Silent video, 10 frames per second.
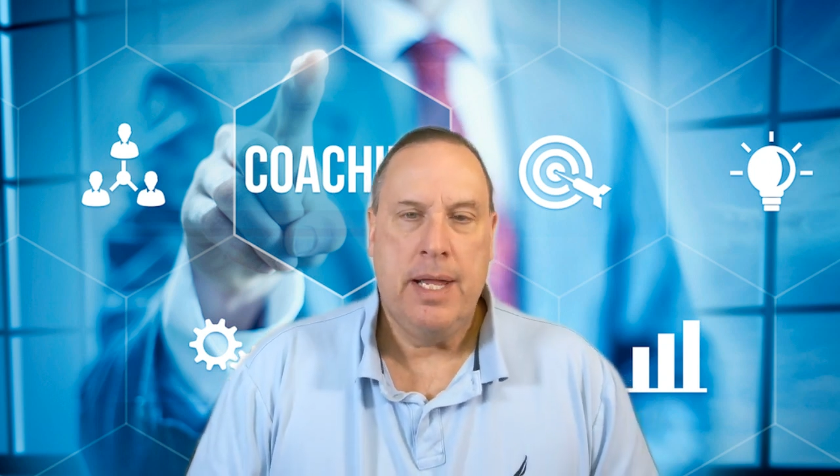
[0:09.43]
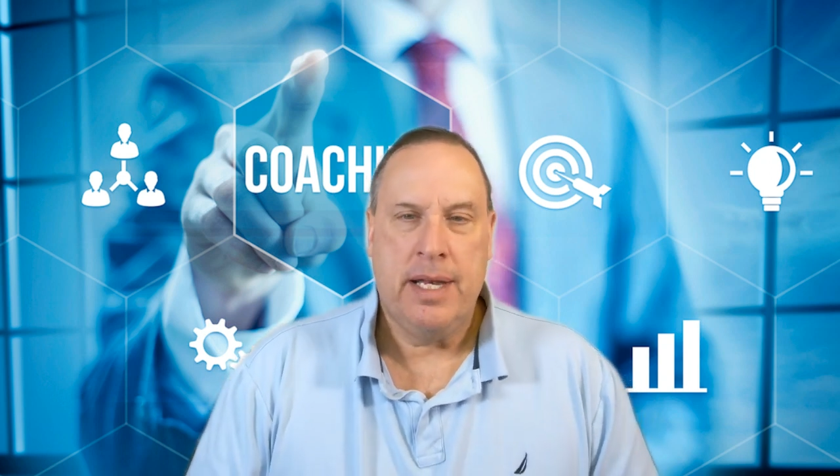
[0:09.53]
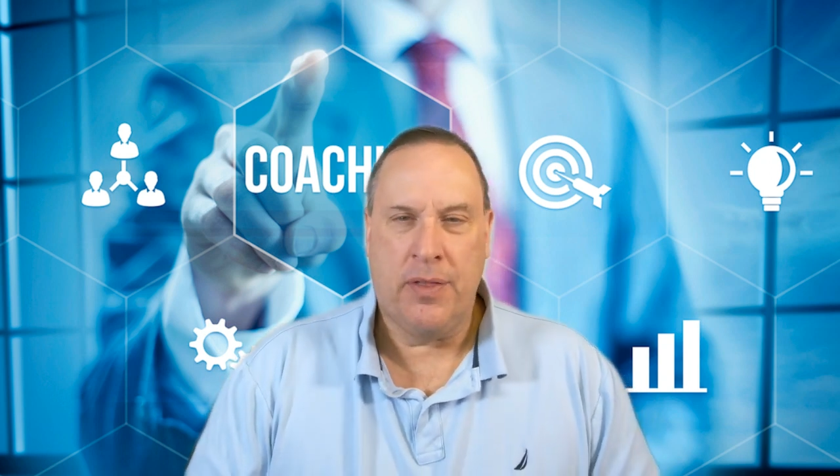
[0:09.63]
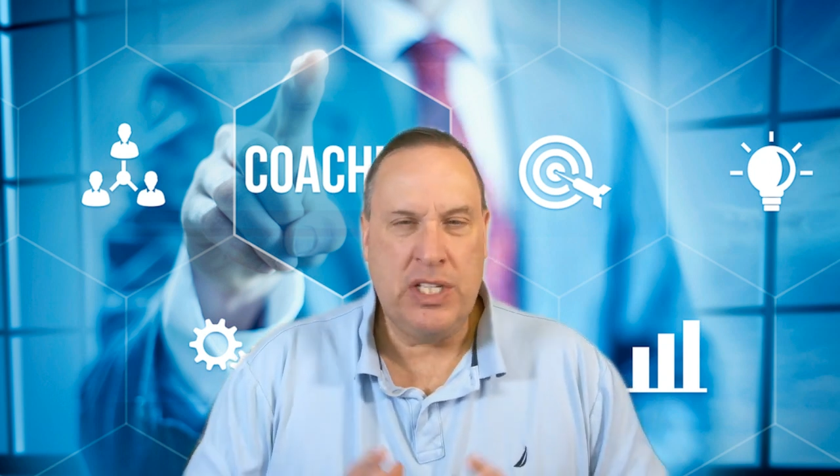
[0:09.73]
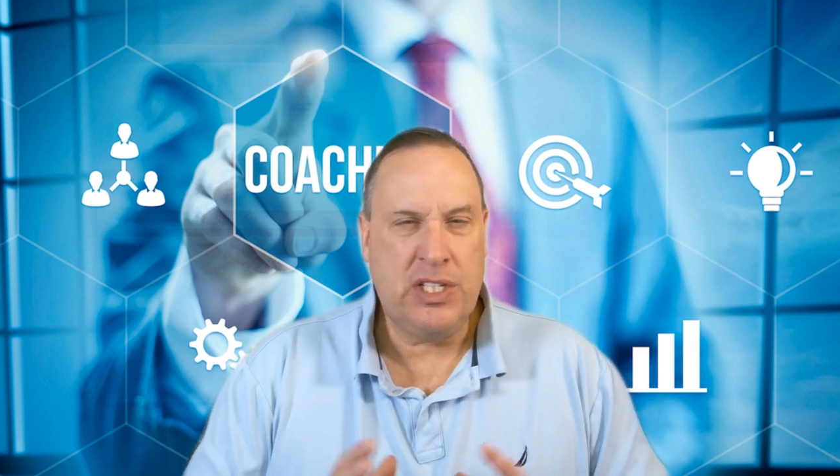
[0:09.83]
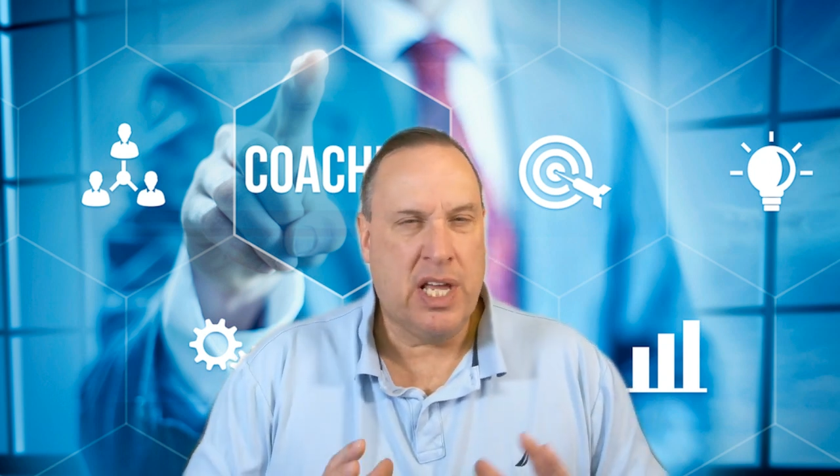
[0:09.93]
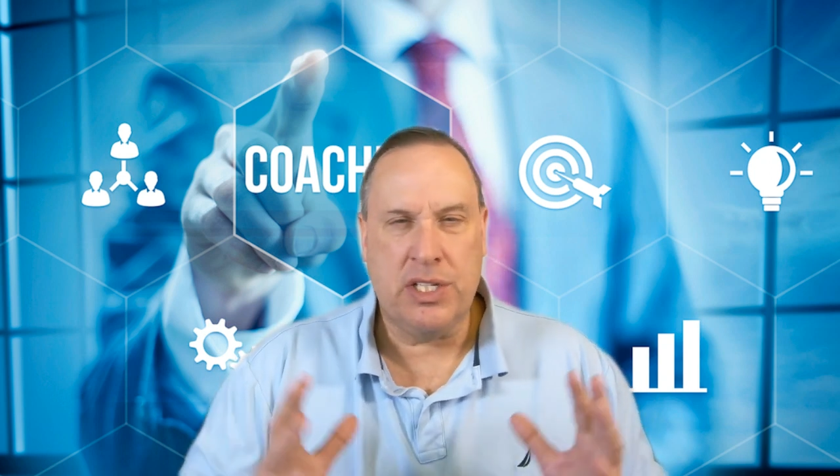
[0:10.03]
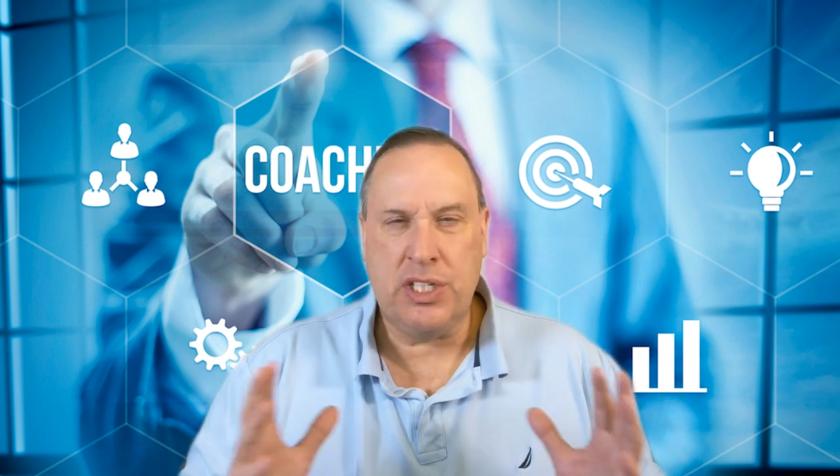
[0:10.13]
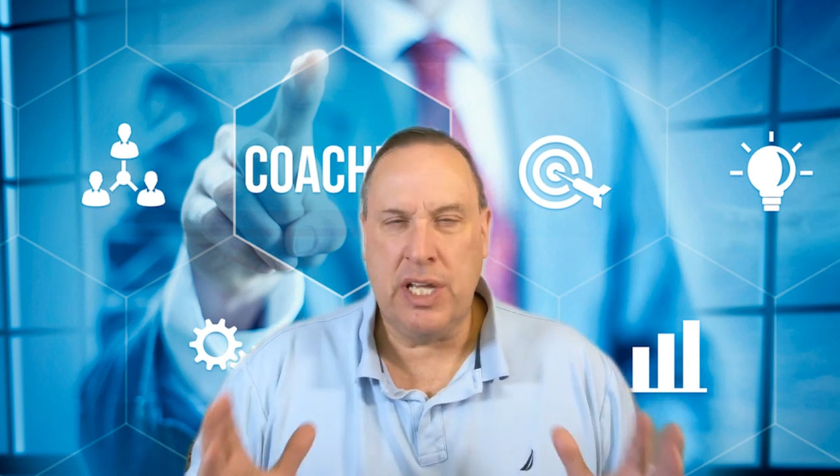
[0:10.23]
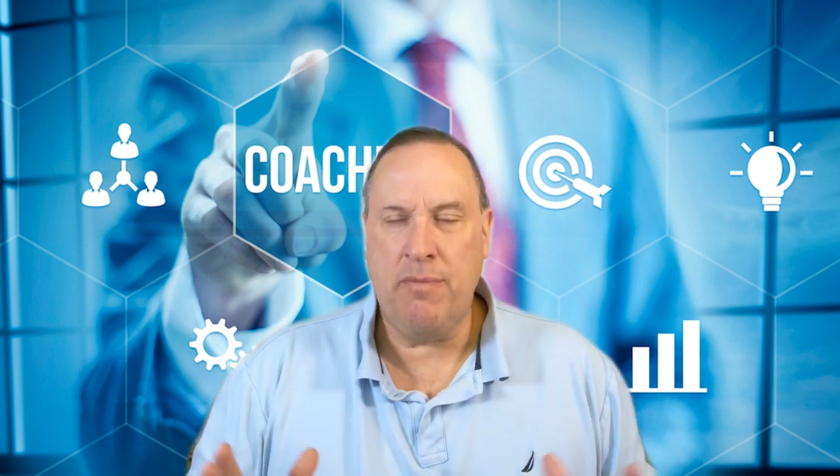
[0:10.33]
Now, this is going to
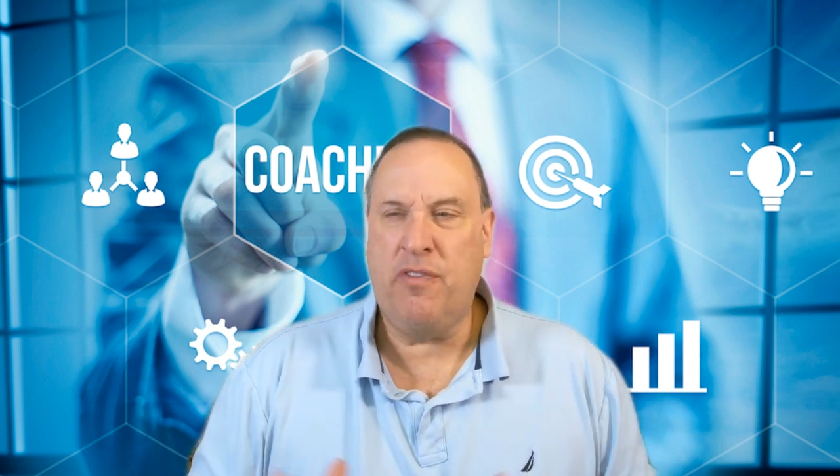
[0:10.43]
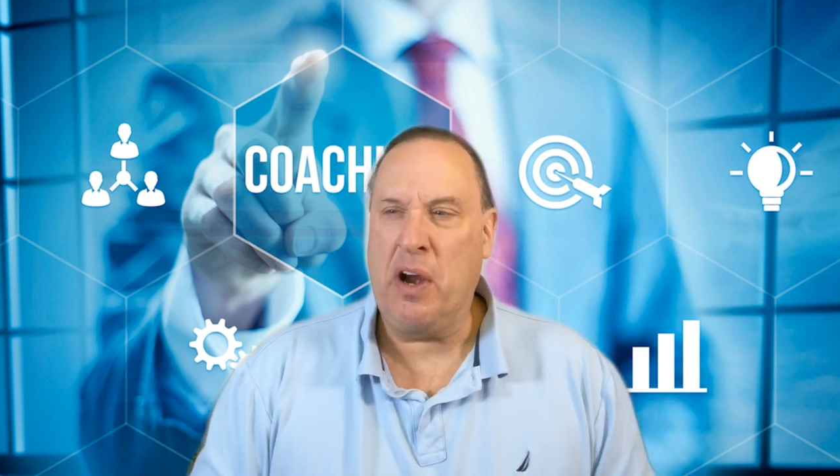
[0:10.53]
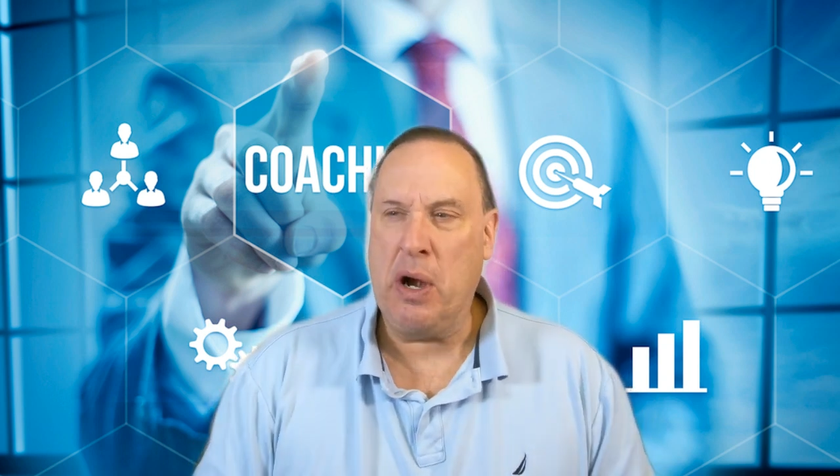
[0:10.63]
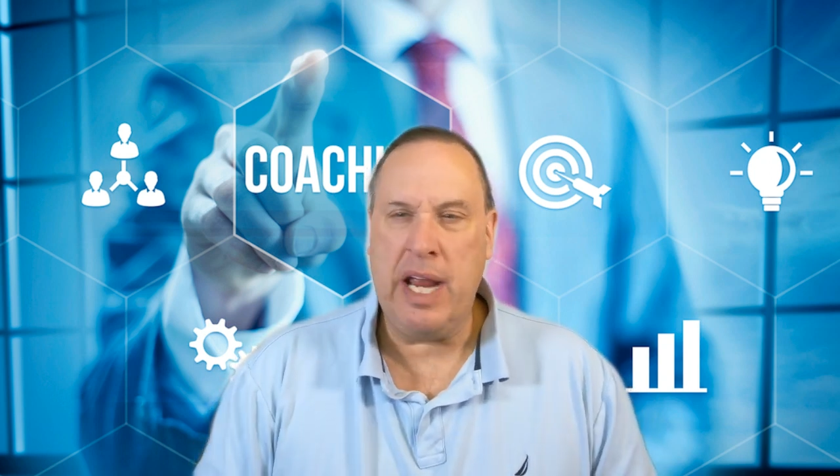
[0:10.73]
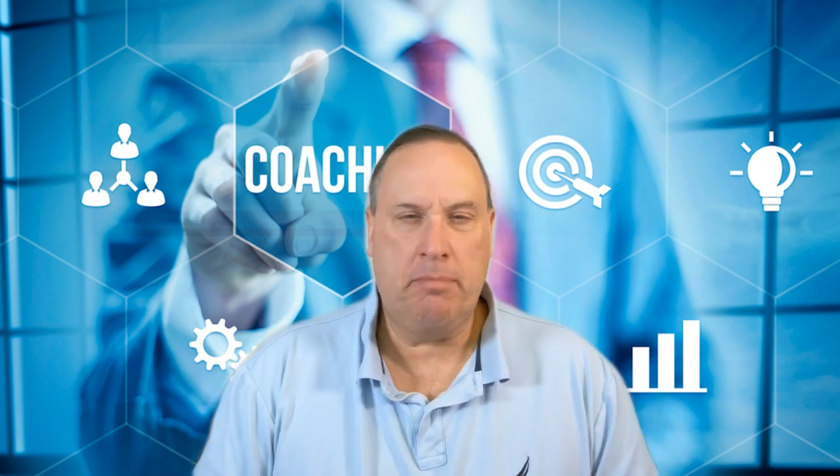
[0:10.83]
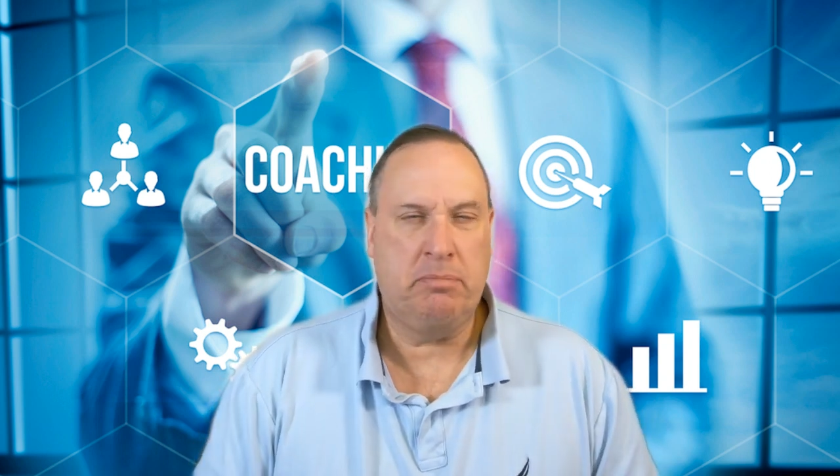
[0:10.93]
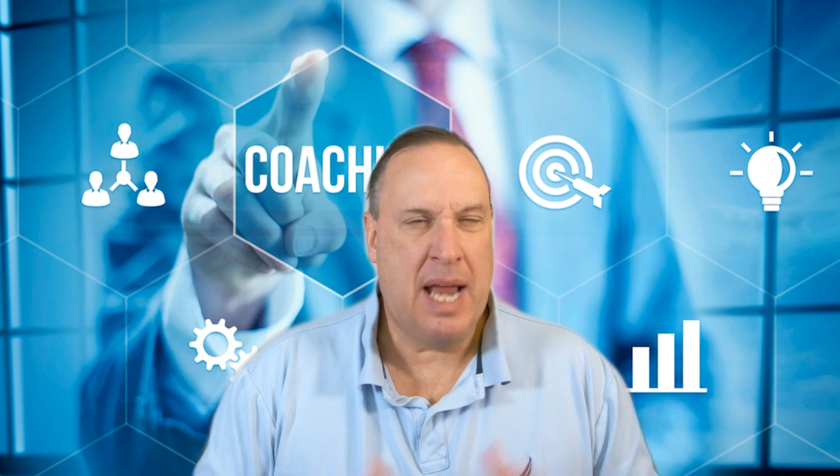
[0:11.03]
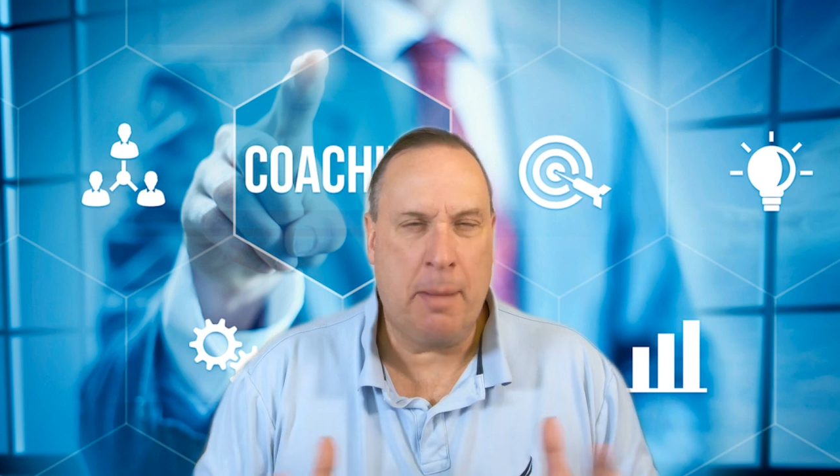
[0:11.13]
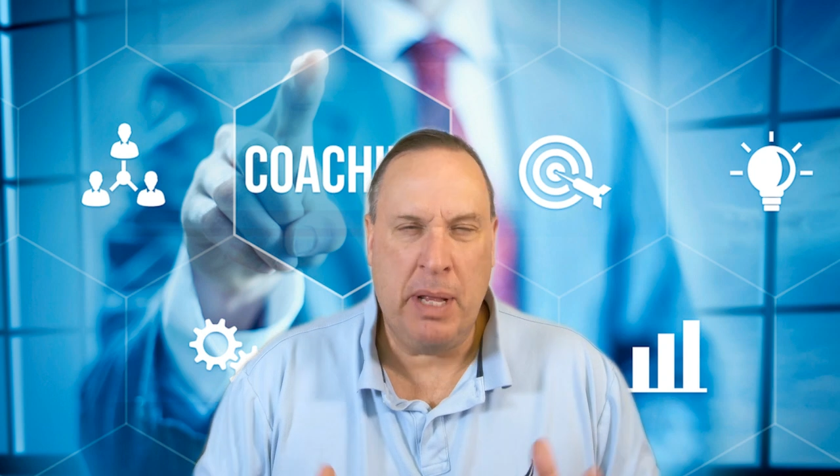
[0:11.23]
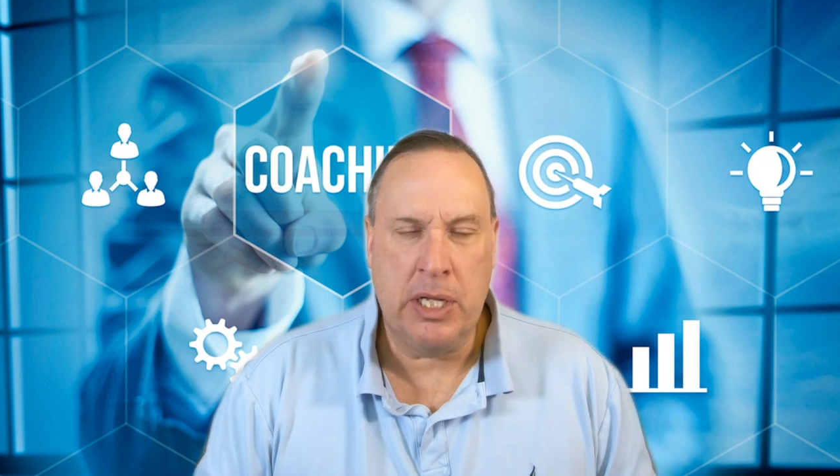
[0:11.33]
seem very
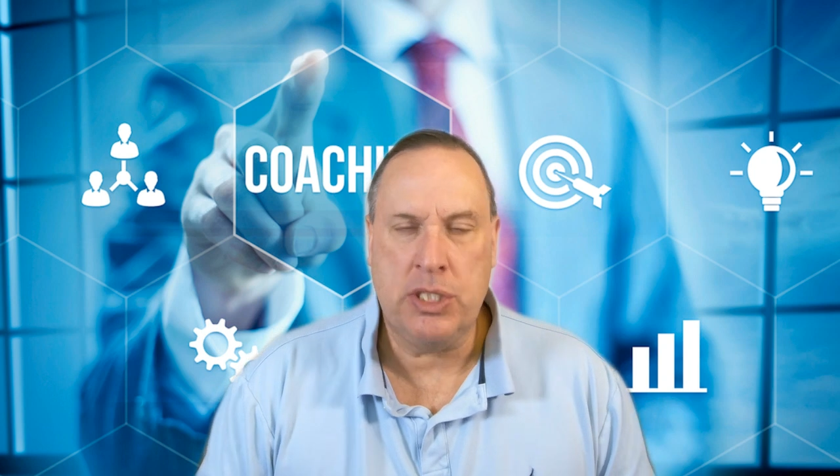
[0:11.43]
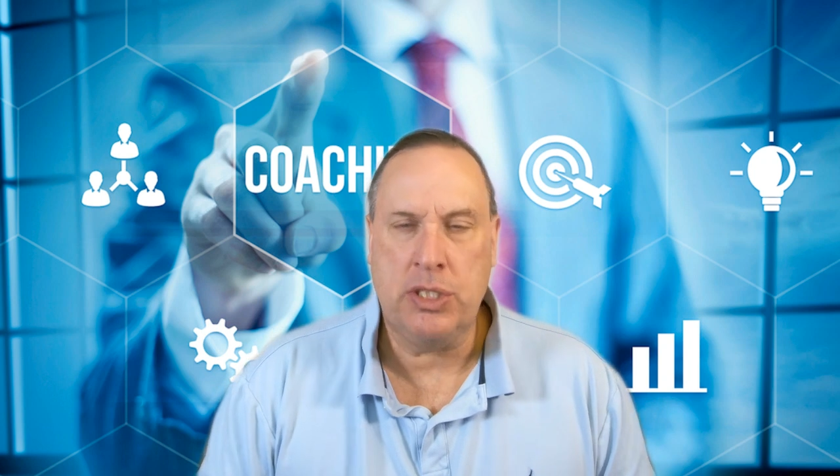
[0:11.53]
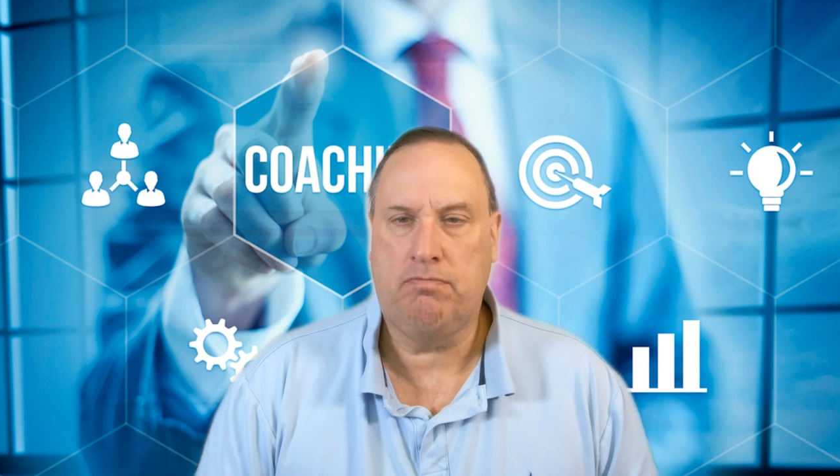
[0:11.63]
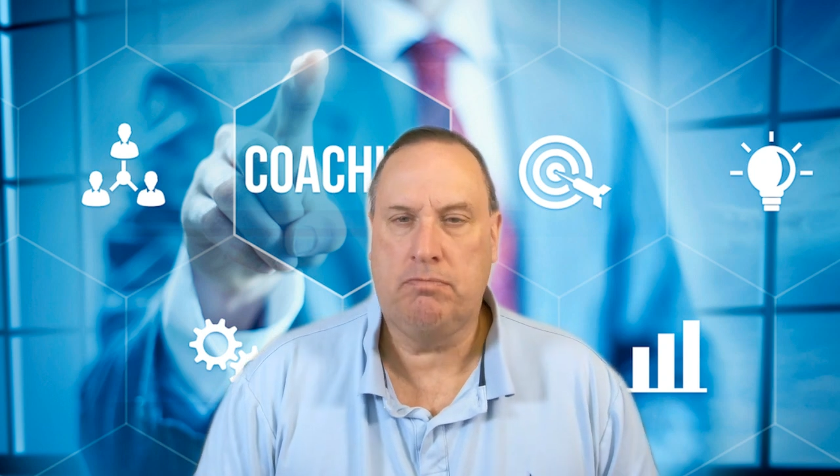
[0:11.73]
nebulous,